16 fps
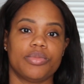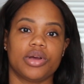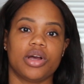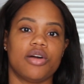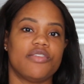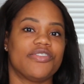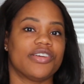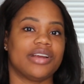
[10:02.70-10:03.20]
would
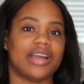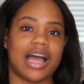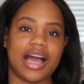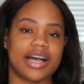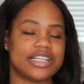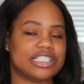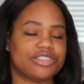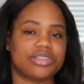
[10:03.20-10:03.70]
go for
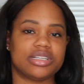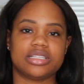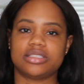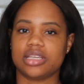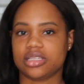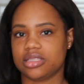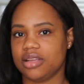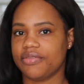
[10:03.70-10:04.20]

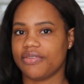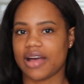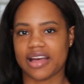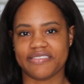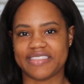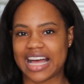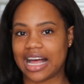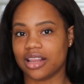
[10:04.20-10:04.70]

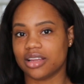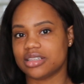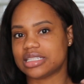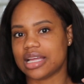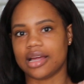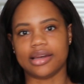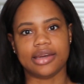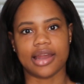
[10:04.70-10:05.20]
$965
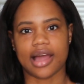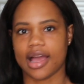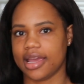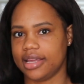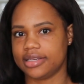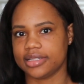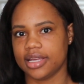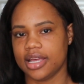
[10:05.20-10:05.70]
a
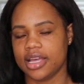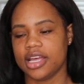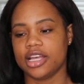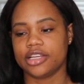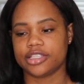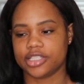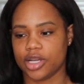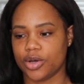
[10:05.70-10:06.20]
night.
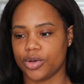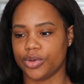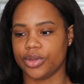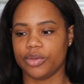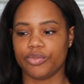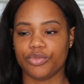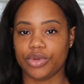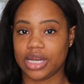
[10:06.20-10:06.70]

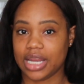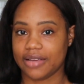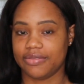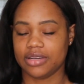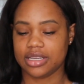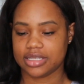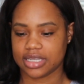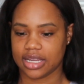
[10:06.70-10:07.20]
So we
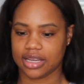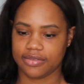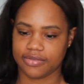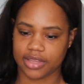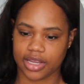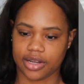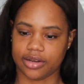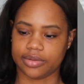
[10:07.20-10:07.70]
definitely saved
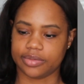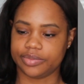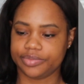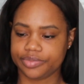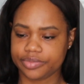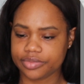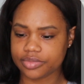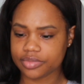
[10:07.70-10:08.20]
there.
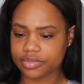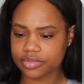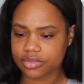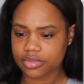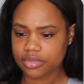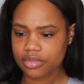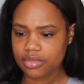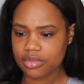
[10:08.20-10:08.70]

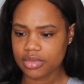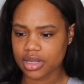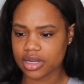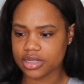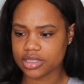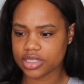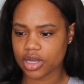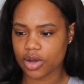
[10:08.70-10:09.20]

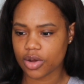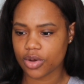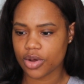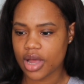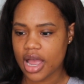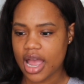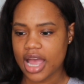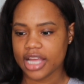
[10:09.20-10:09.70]

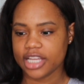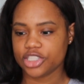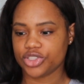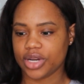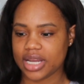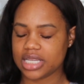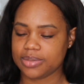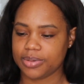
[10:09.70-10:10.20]
So
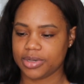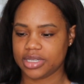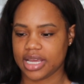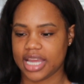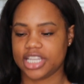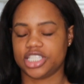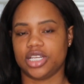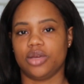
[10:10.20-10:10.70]

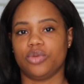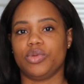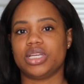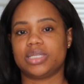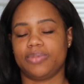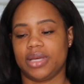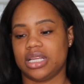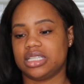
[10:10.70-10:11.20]
transportation, we
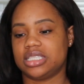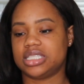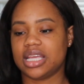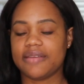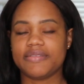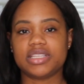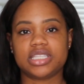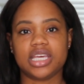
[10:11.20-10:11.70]
spent
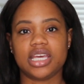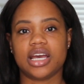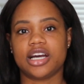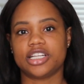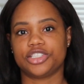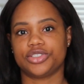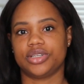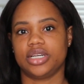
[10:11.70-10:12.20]

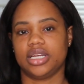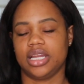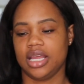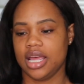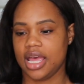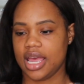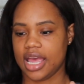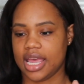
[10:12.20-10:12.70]

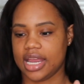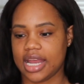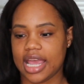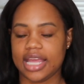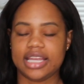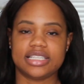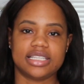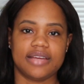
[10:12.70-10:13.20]

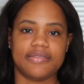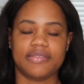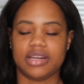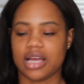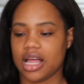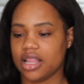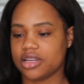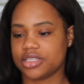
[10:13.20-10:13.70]

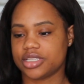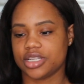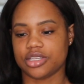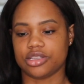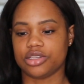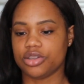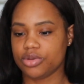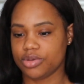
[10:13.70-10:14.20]

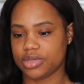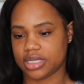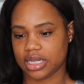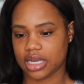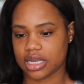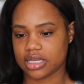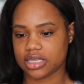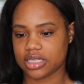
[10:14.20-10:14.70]

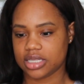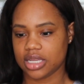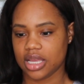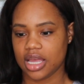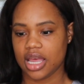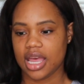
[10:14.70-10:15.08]
$1,787.02.